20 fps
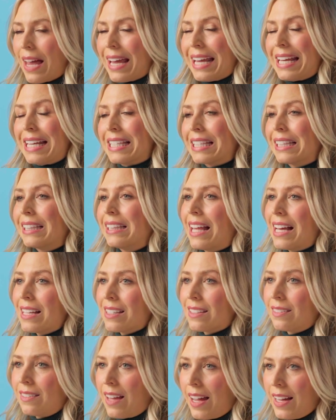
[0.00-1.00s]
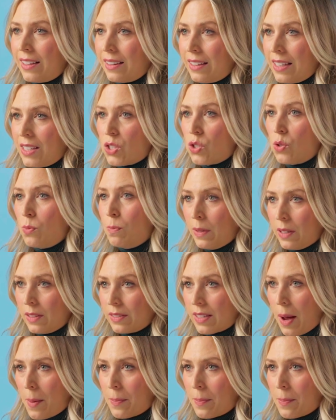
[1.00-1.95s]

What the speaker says: is less likely to build up.